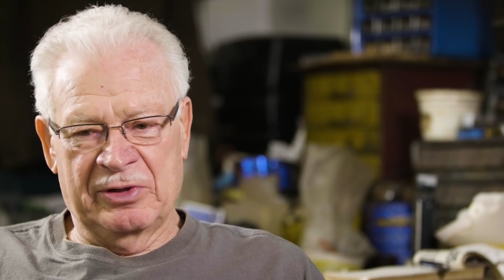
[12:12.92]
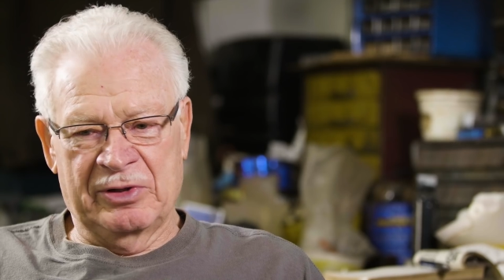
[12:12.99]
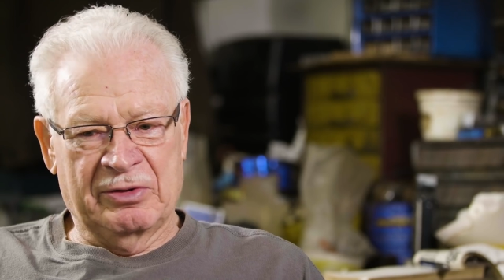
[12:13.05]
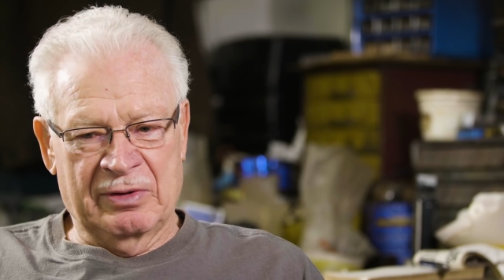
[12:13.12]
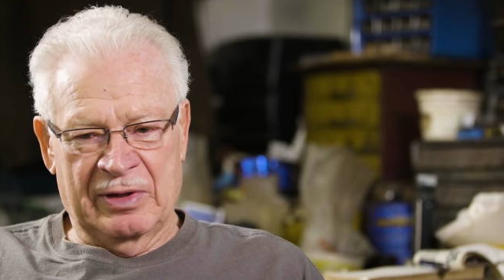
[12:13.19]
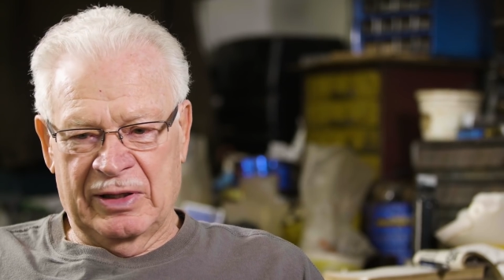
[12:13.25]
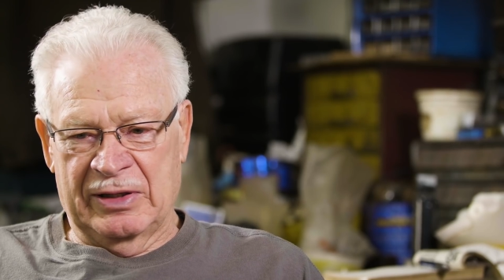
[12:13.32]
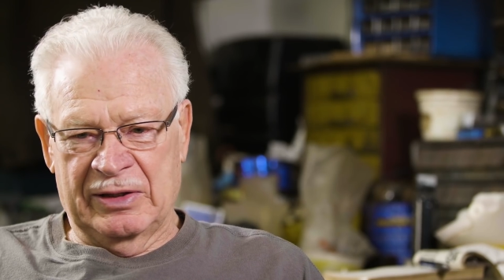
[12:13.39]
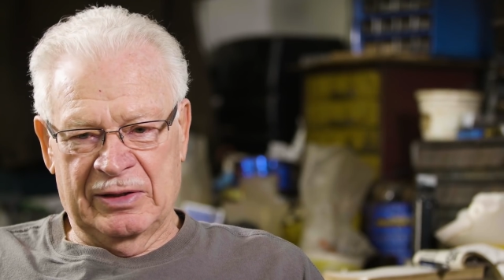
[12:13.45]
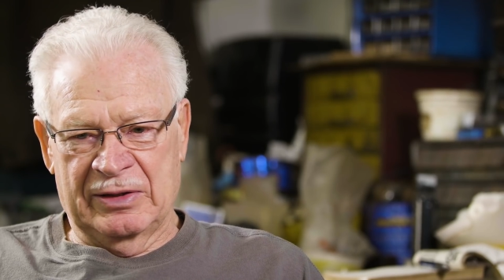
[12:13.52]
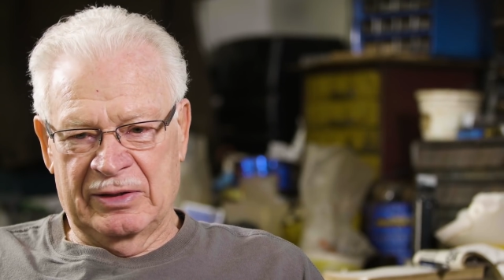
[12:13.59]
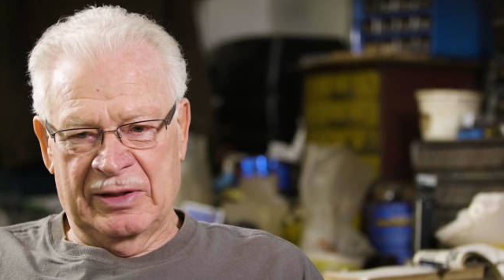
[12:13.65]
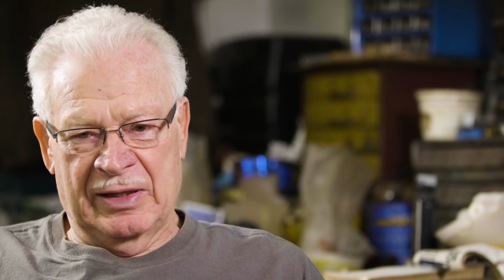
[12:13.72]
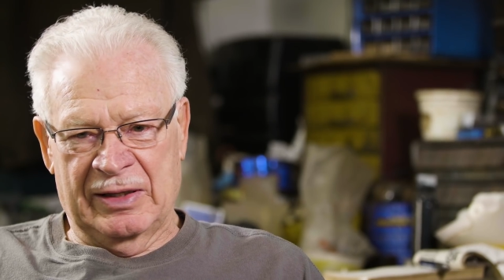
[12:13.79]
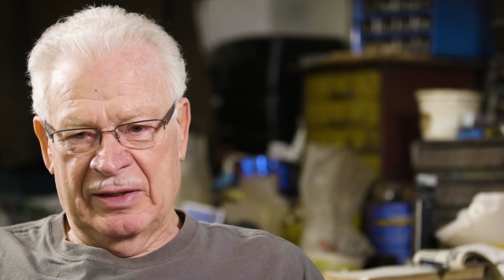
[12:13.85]
regretting it,
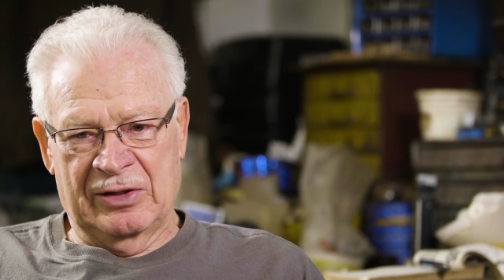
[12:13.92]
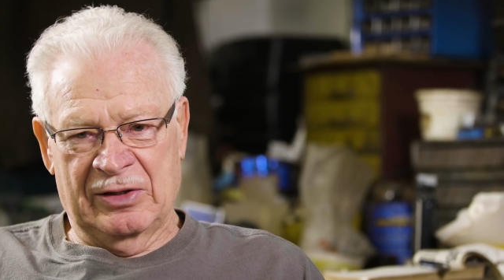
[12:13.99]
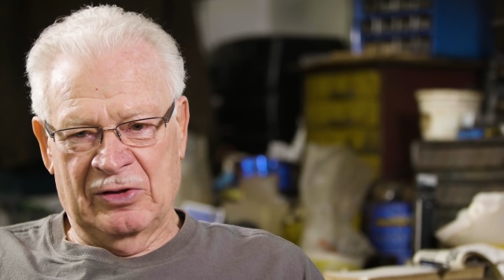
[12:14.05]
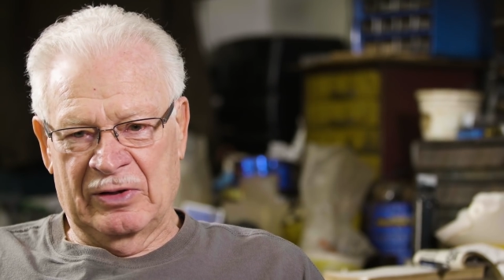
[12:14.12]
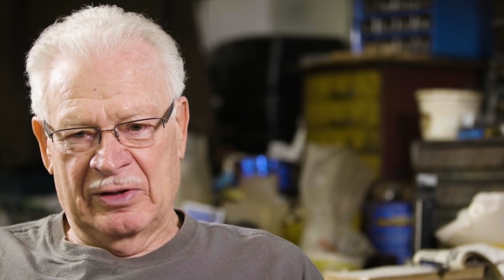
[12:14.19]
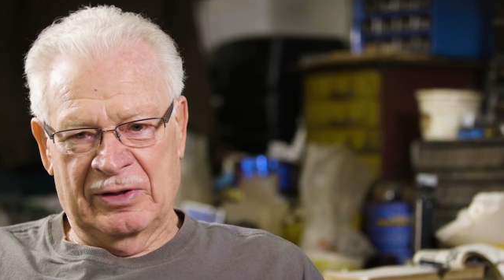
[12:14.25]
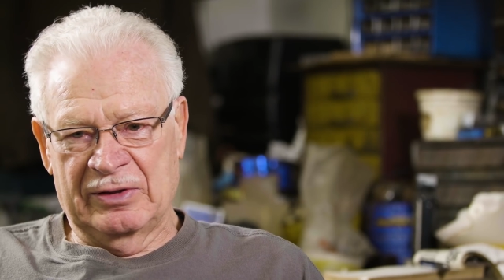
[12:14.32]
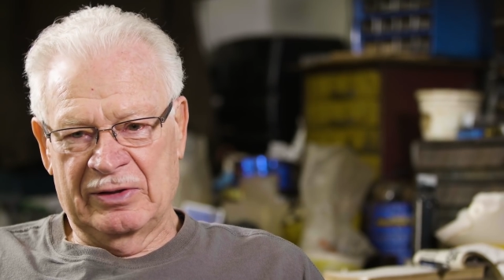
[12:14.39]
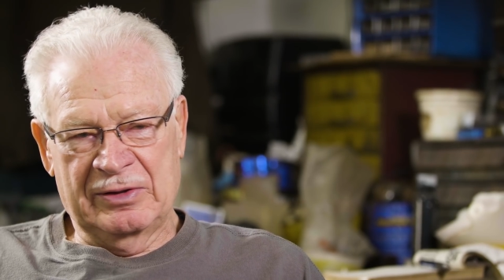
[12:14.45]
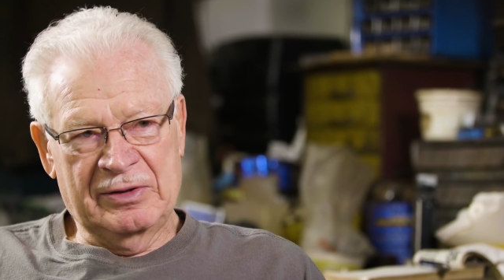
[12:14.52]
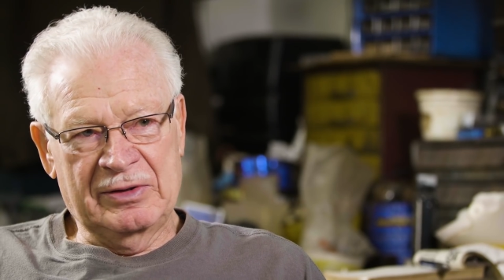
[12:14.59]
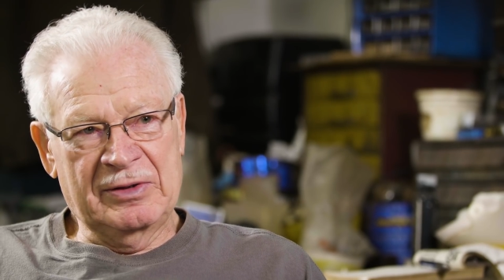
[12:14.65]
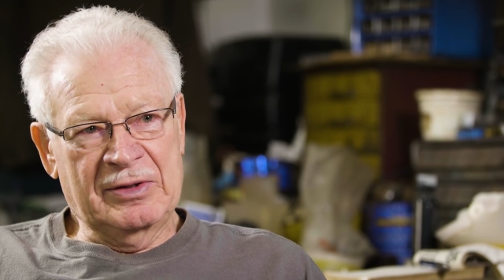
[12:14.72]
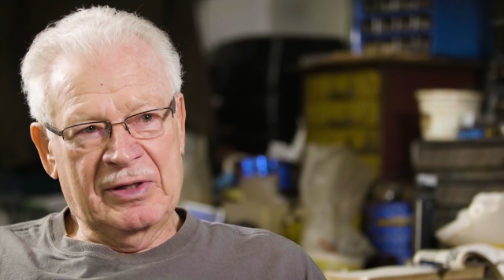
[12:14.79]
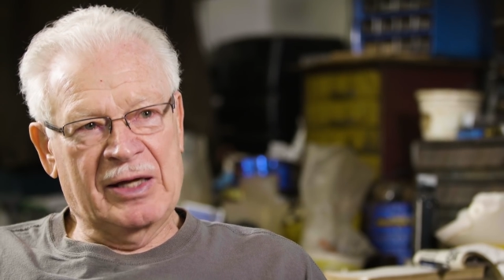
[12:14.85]
not at all.
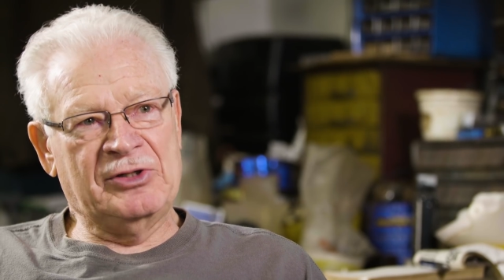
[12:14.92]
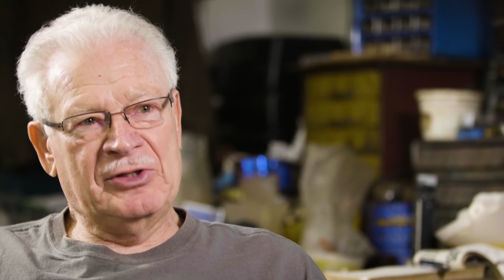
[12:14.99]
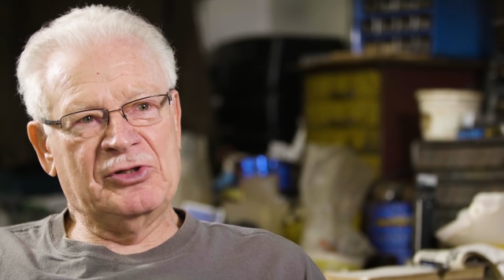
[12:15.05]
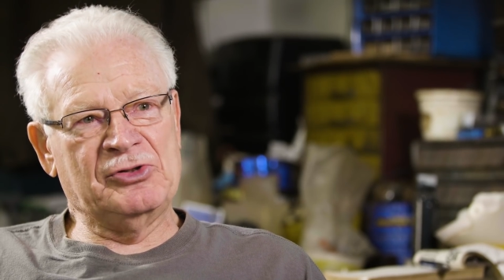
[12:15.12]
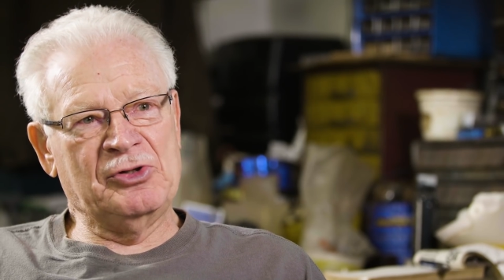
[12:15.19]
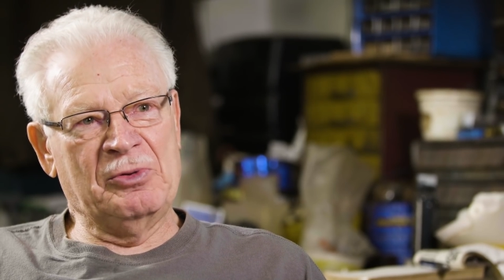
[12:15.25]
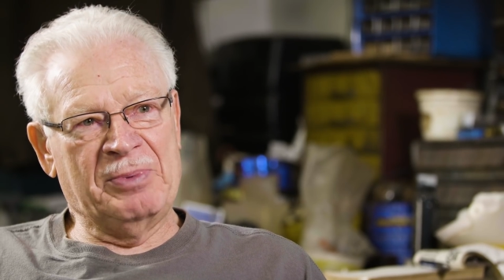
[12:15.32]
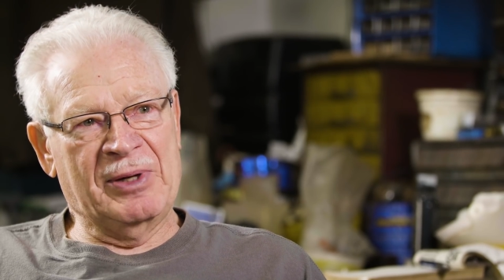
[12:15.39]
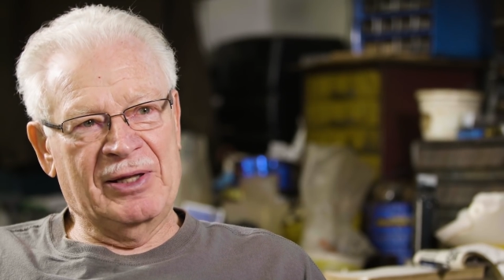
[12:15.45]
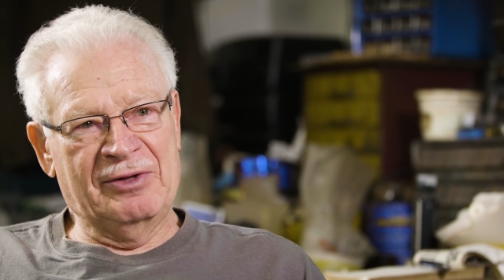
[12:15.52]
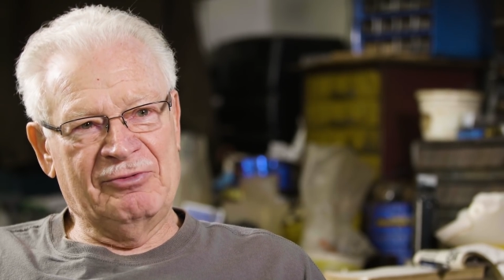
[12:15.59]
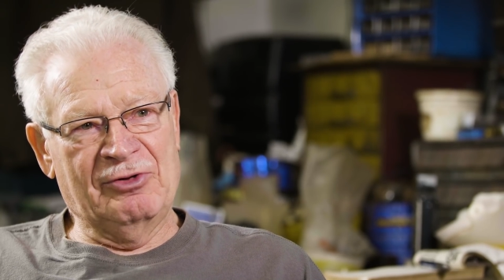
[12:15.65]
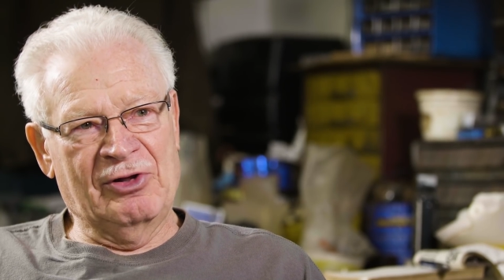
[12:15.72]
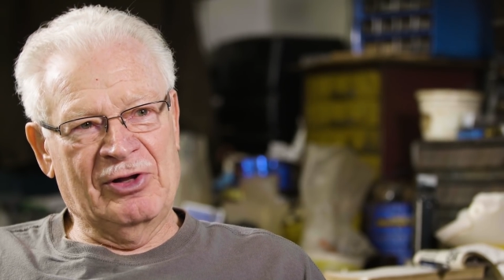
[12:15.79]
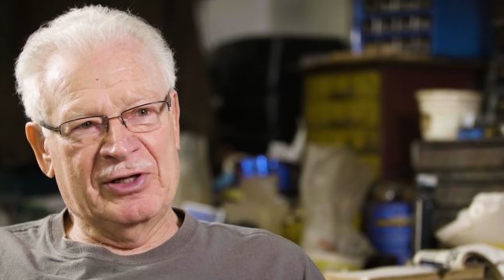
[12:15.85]
I just hope I
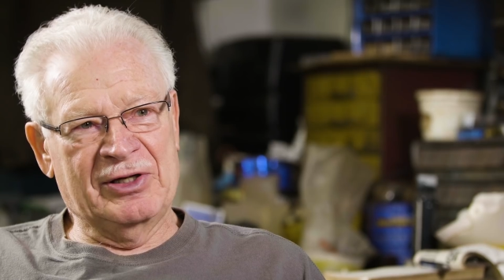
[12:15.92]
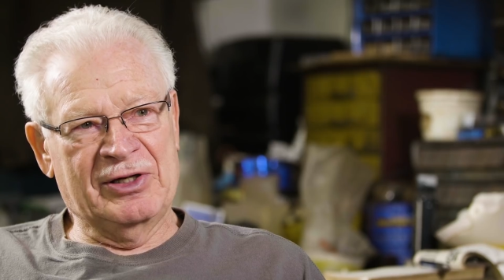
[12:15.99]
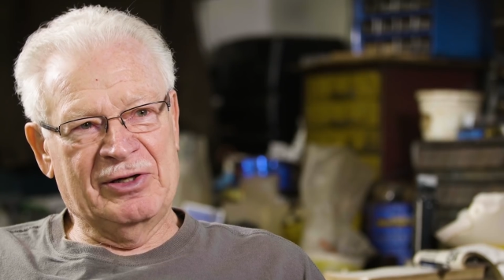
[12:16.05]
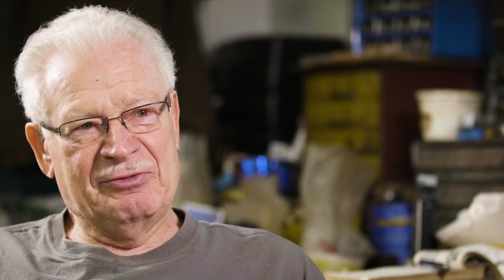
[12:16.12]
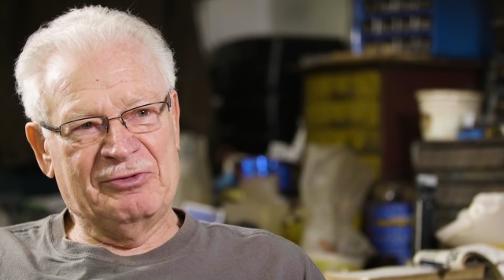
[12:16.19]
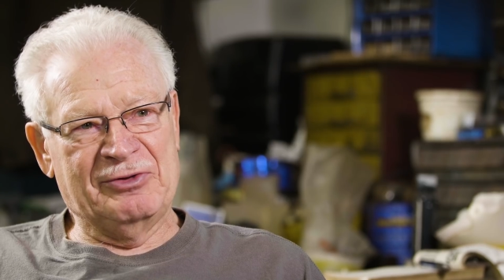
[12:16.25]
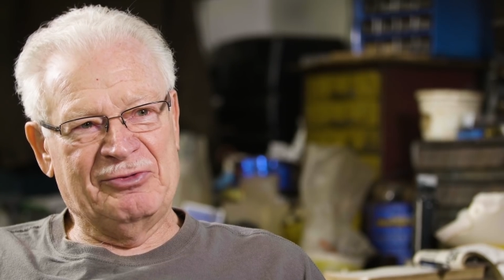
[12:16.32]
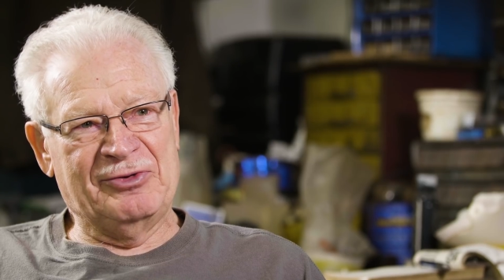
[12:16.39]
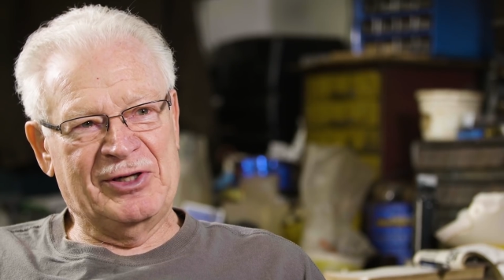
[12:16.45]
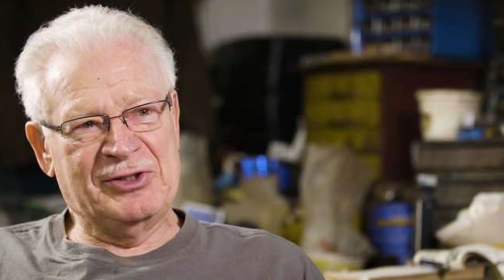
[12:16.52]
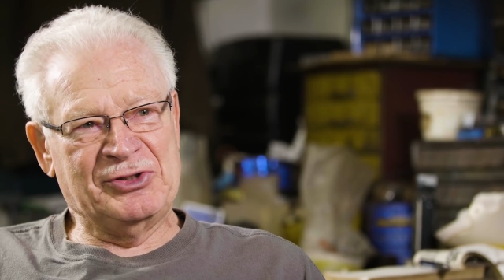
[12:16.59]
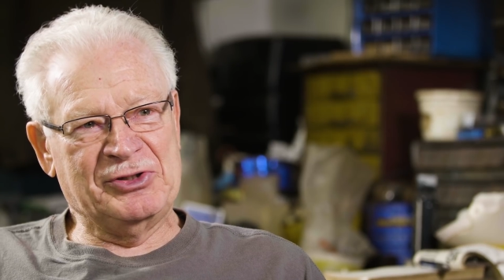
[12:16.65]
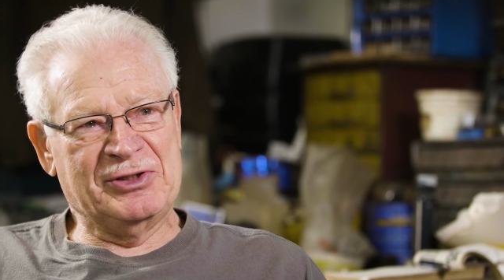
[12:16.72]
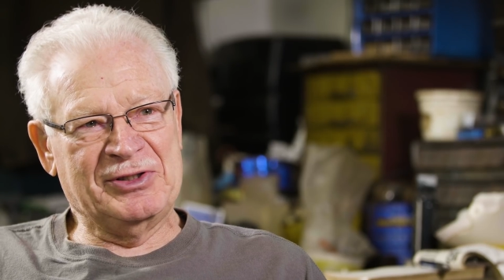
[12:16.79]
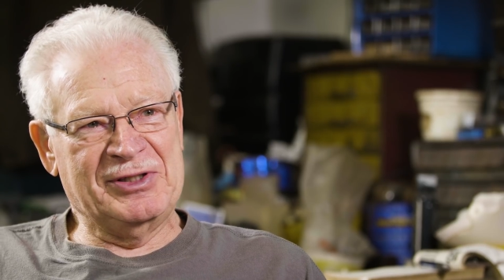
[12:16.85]
live long enough to
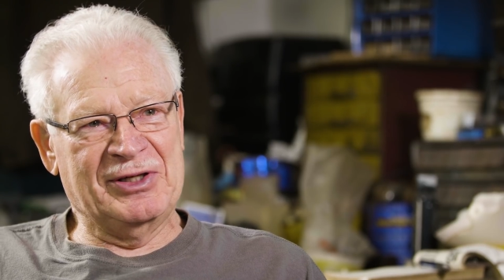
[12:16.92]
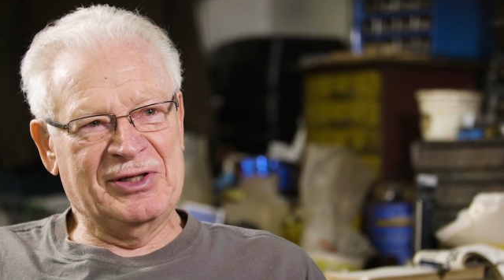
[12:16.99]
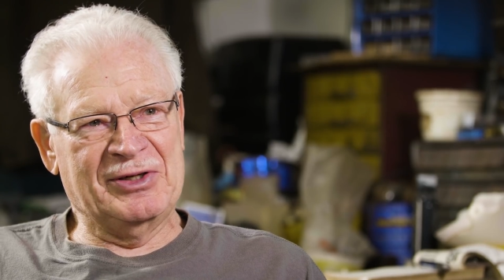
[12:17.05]
finish it.